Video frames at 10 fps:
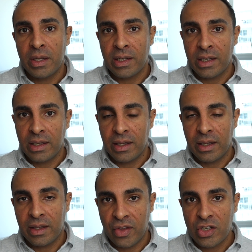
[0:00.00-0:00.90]
and
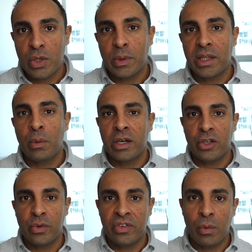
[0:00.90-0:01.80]
essentially what they want to do is they